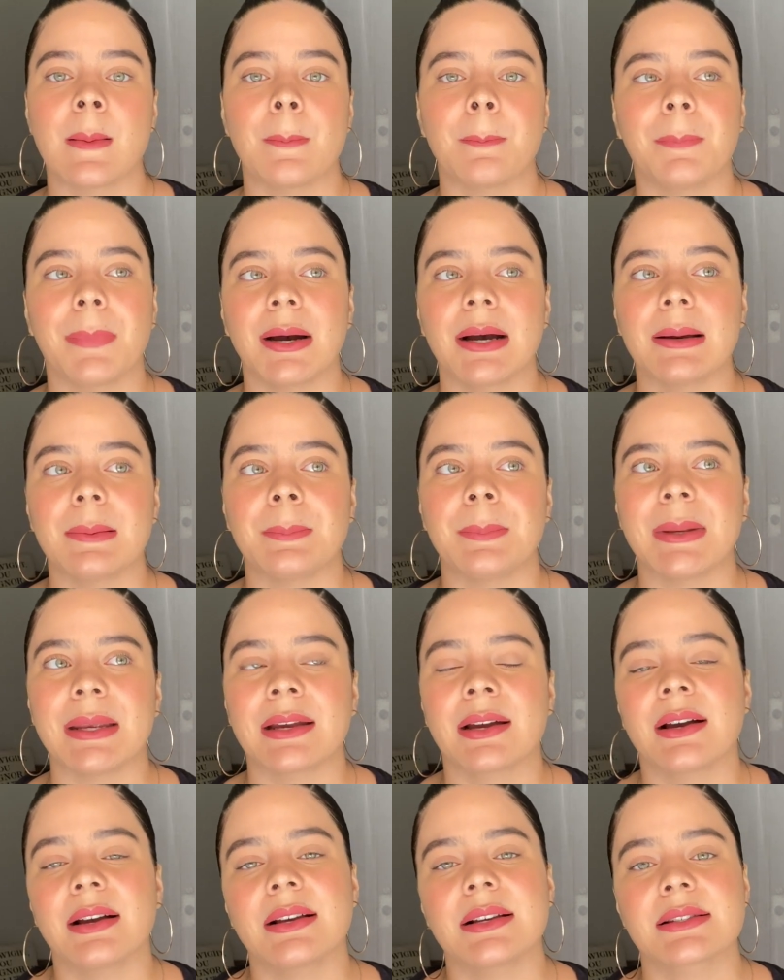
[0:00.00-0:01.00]
But
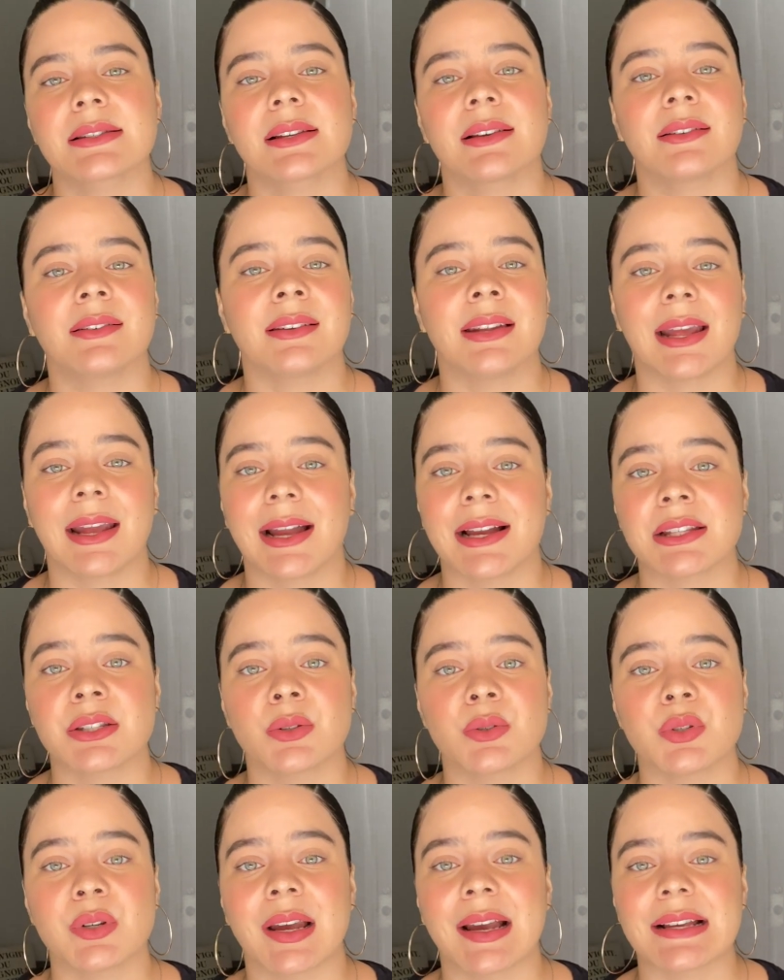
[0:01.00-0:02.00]
because, like I
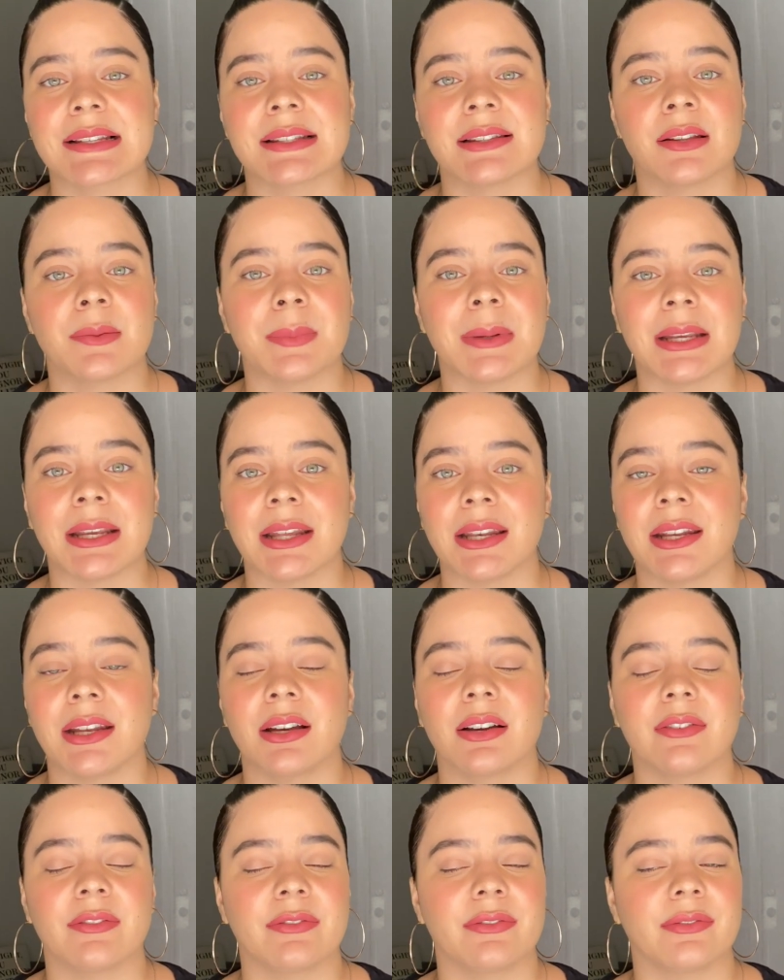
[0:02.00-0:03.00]
told you guys in the beginning
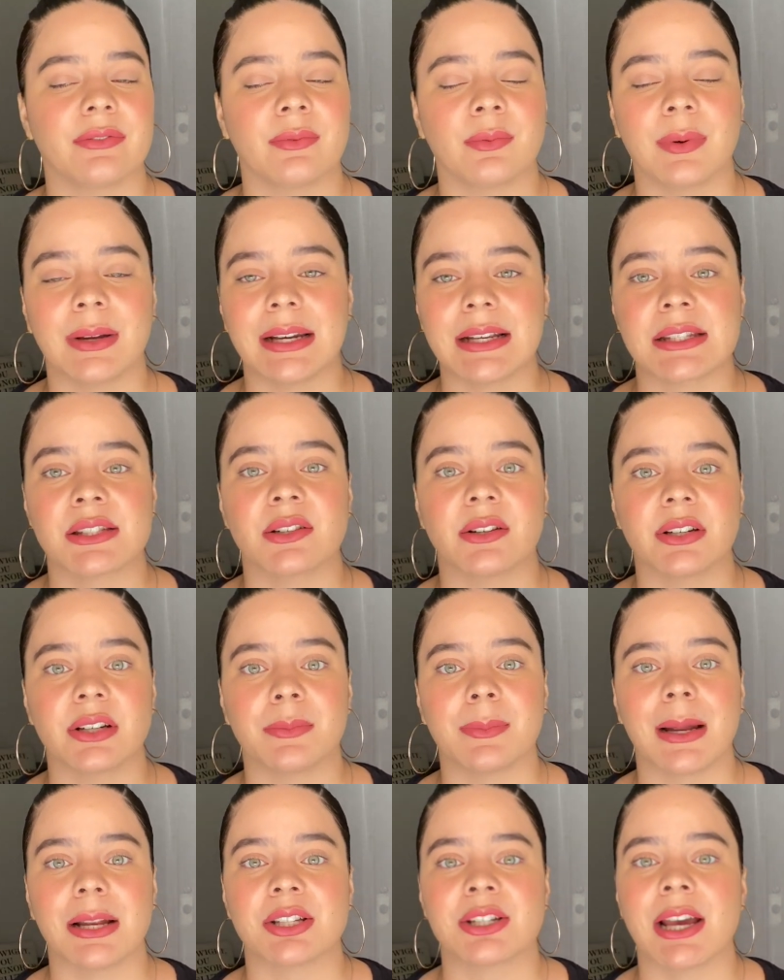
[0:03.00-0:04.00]
of when I started
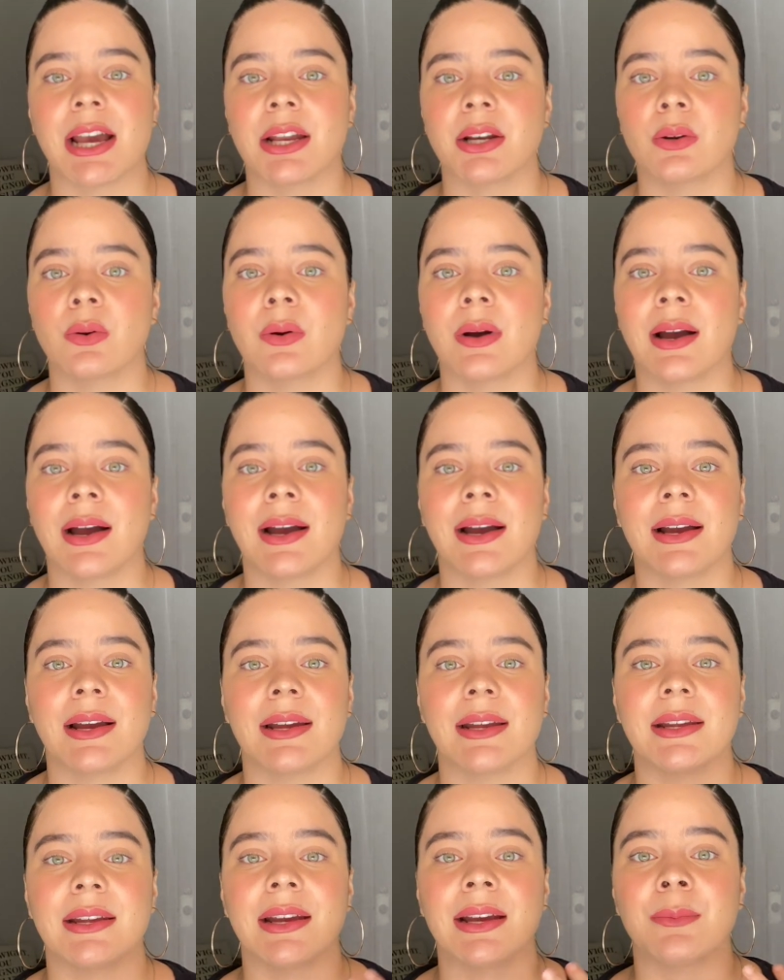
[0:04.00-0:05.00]
my channel,
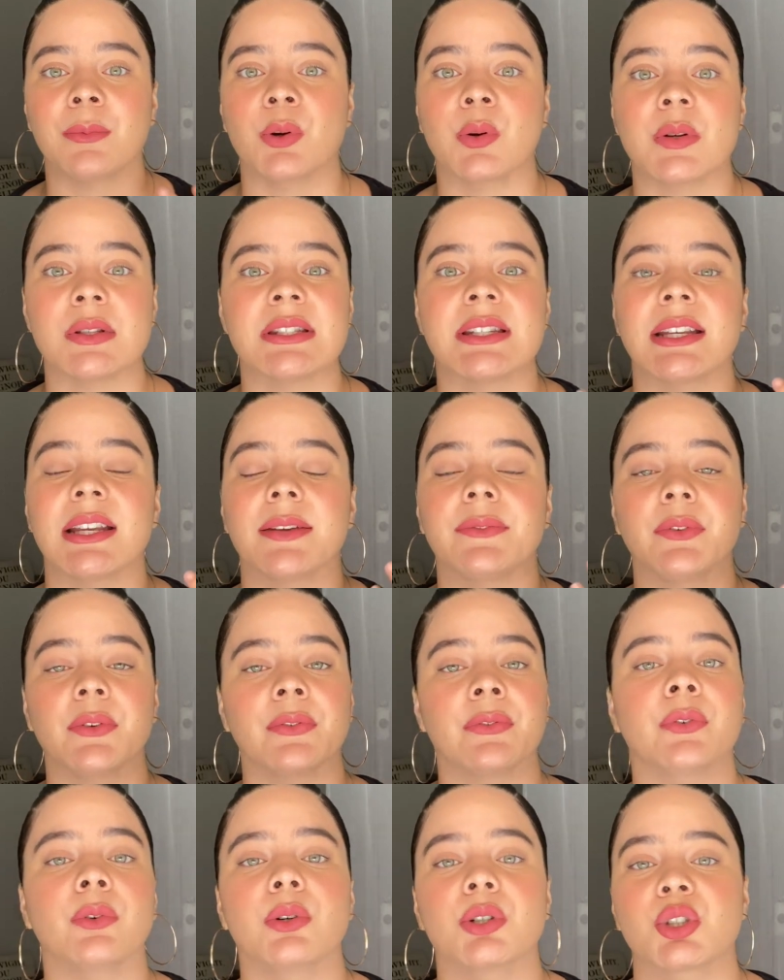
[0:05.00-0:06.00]
I am going to give you
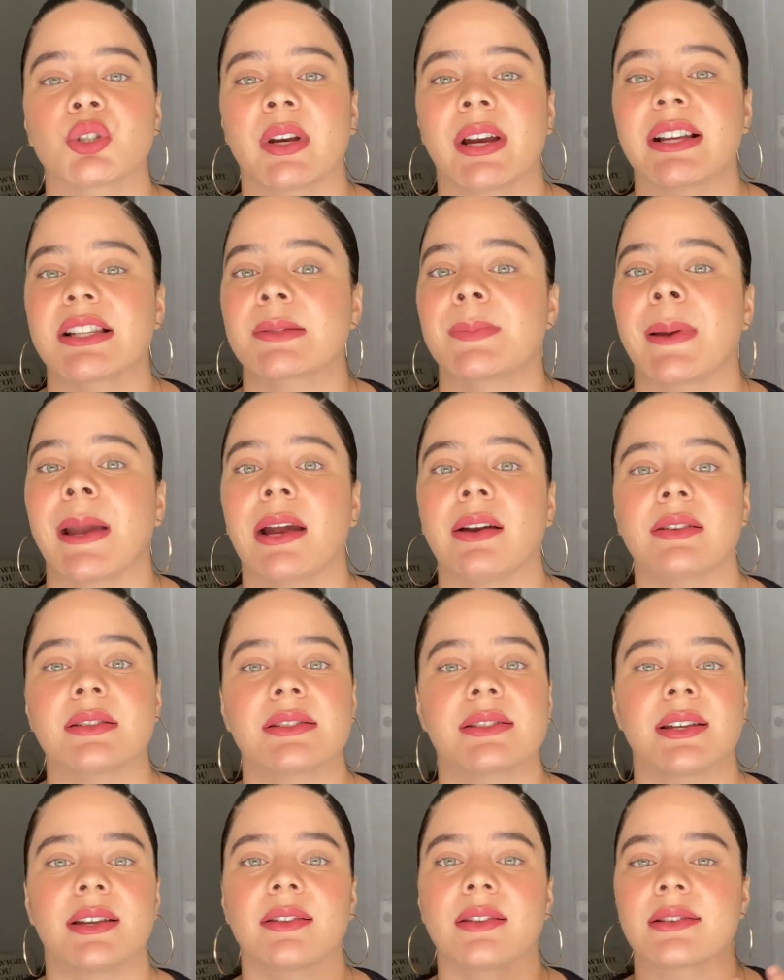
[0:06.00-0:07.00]
full
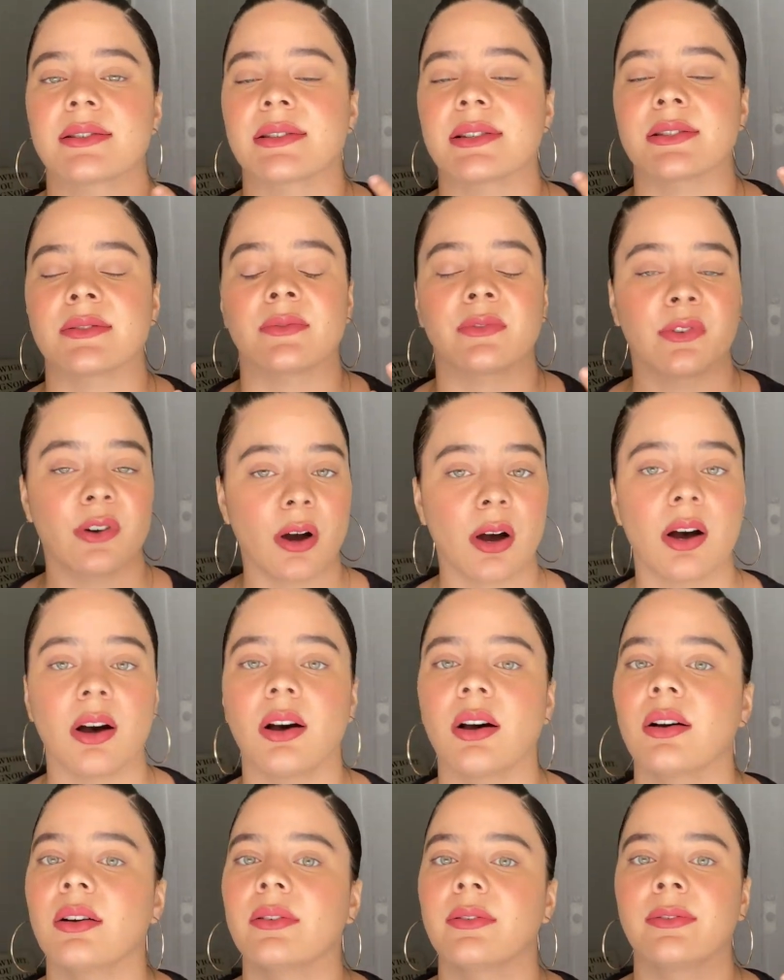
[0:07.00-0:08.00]
transparency. This is
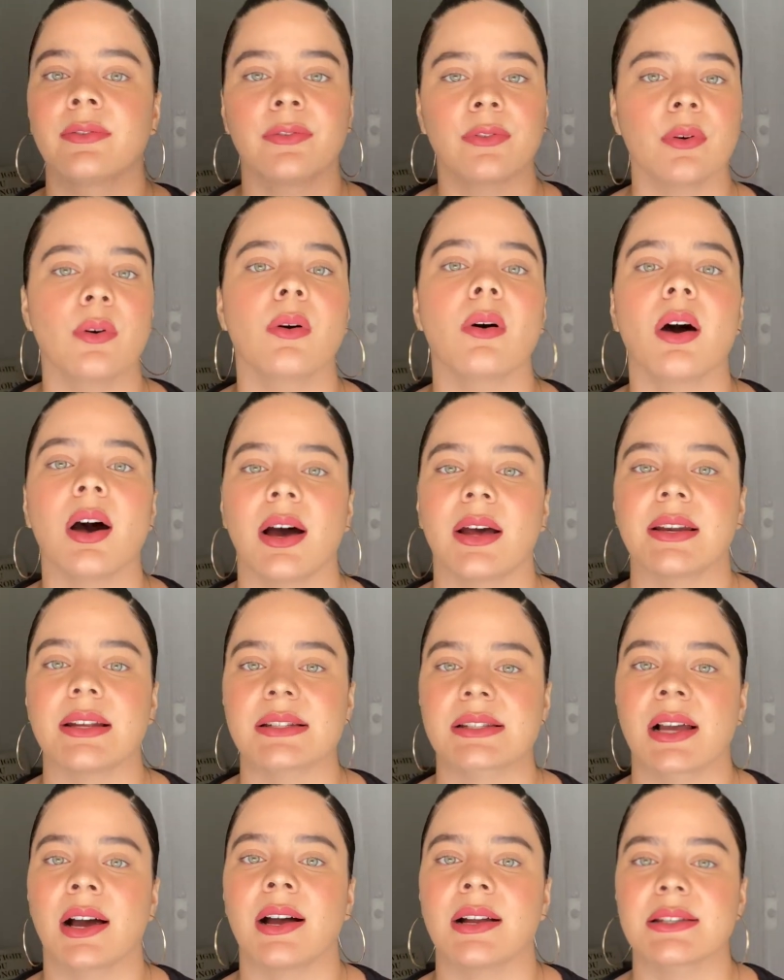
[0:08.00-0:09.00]
raw, full,
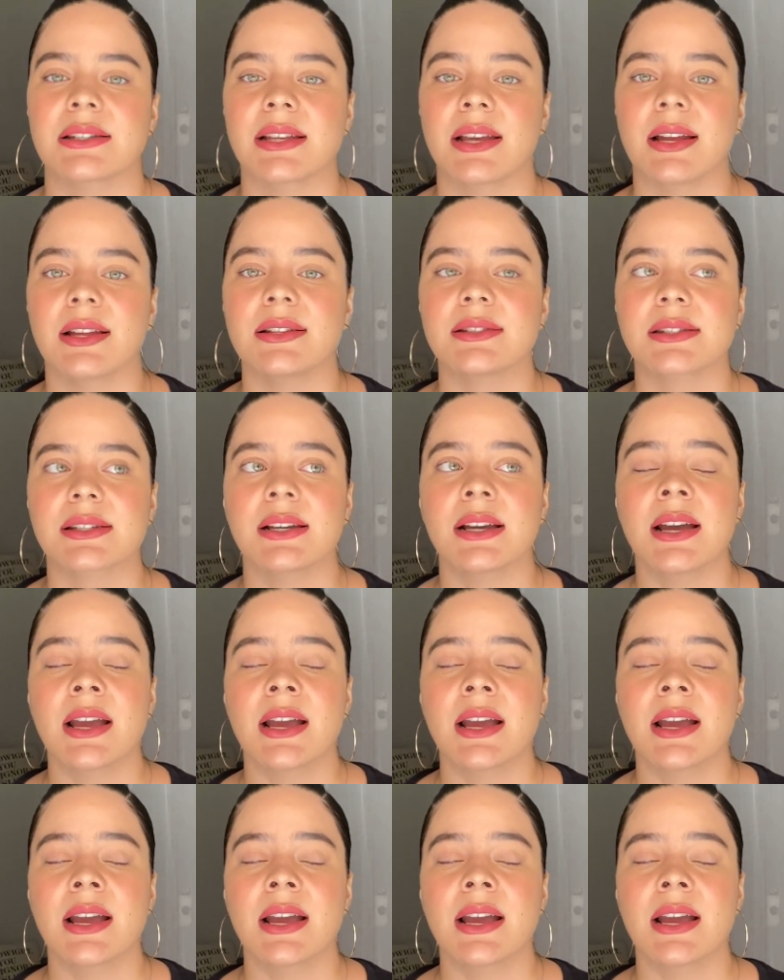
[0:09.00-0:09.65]
honest content.